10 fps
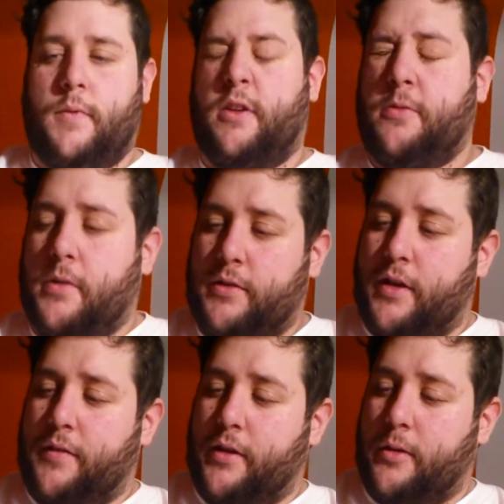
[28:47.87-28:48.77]
This one is
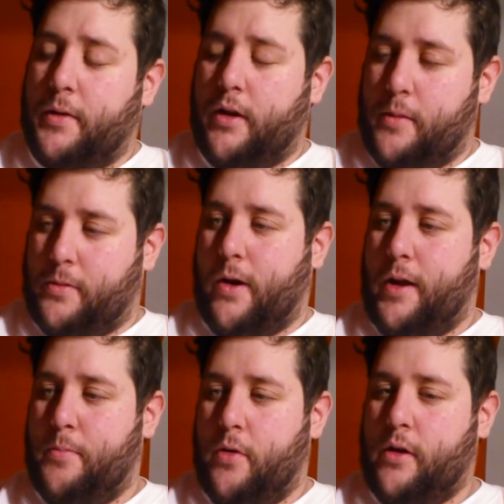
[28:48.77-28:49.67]
definitely going to be an
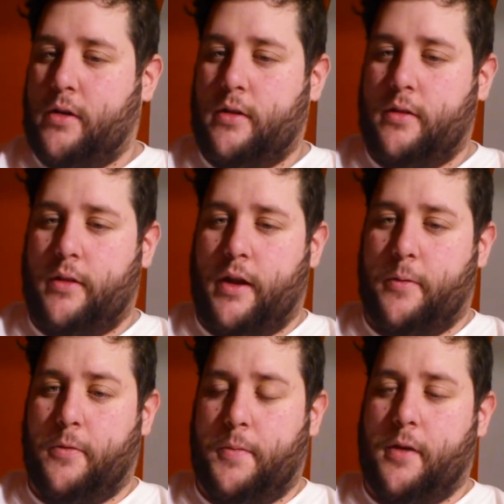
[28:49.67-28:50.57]
upgrade book that I
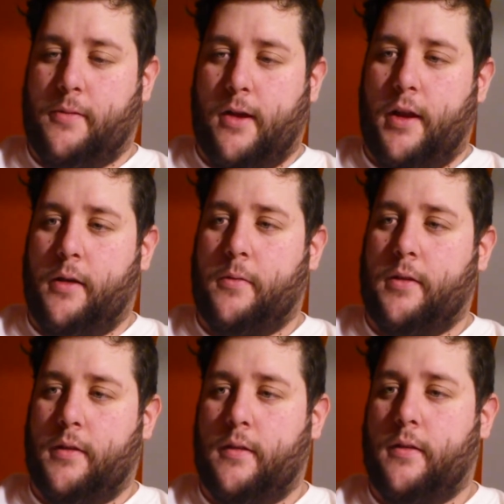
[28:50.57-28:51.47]
will be upgrading
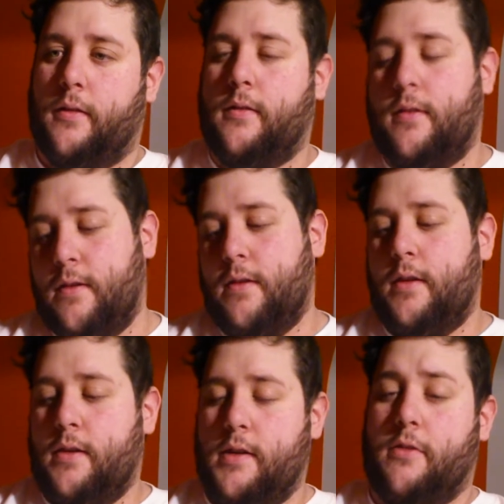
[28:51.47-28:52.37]
in
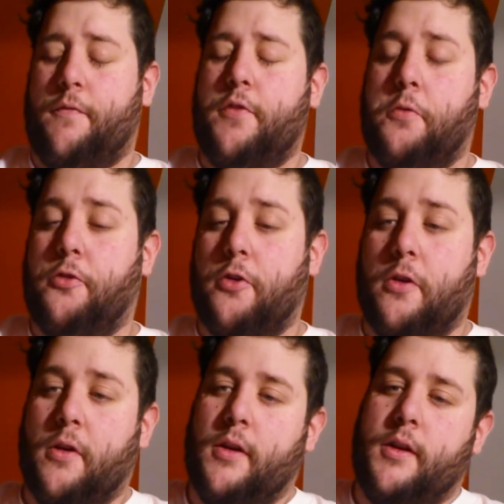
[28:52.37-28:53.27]
the
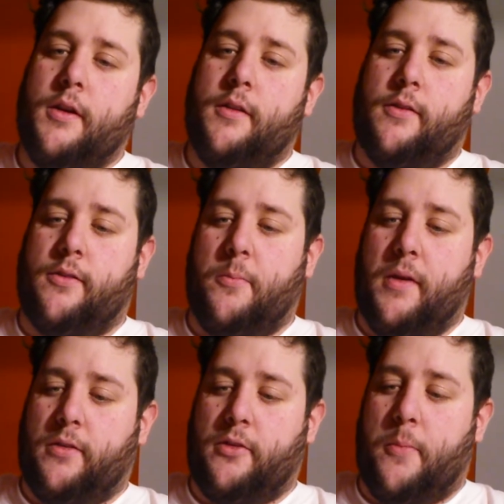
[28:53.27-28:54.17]
future. This is
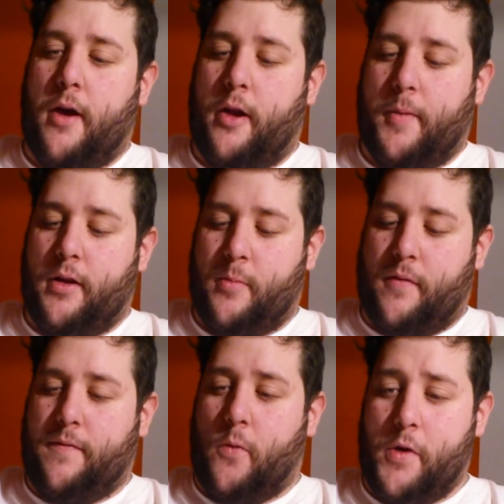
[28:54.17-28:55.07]
Amazing Spider-Man
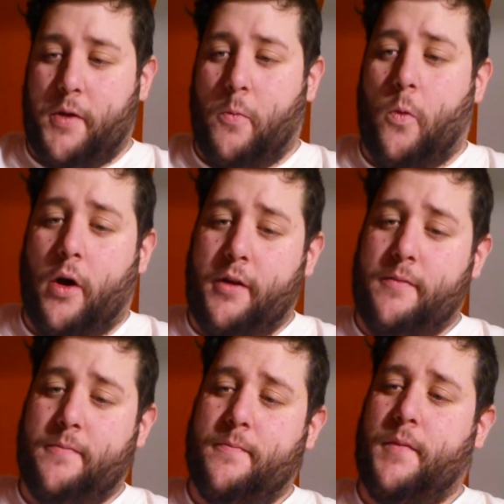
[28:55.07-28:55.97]

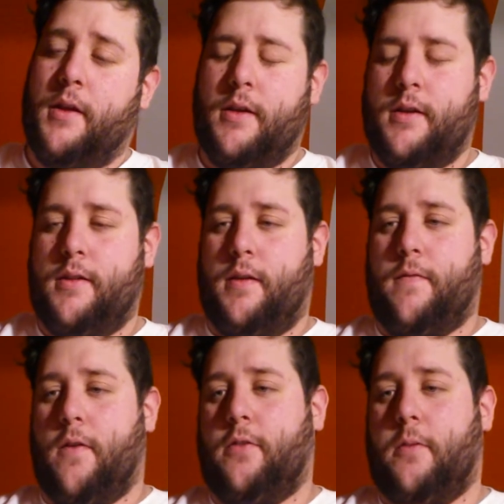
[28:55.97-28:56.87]
#41, the
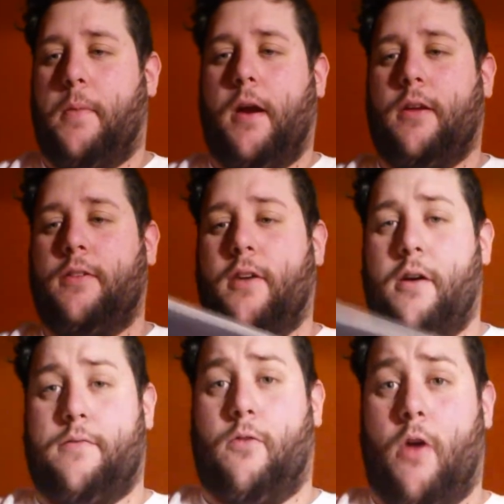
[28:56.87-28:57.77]
first appearance
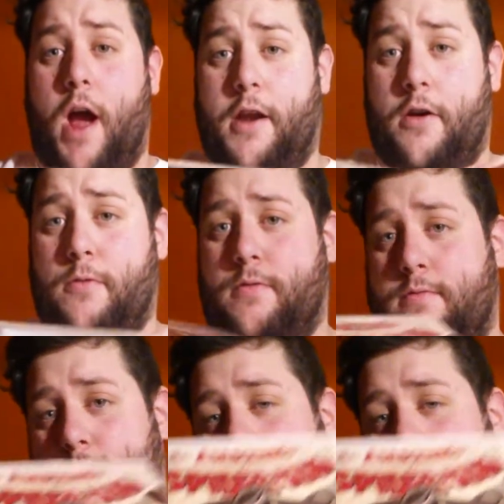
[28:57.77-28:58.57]
of Rhino.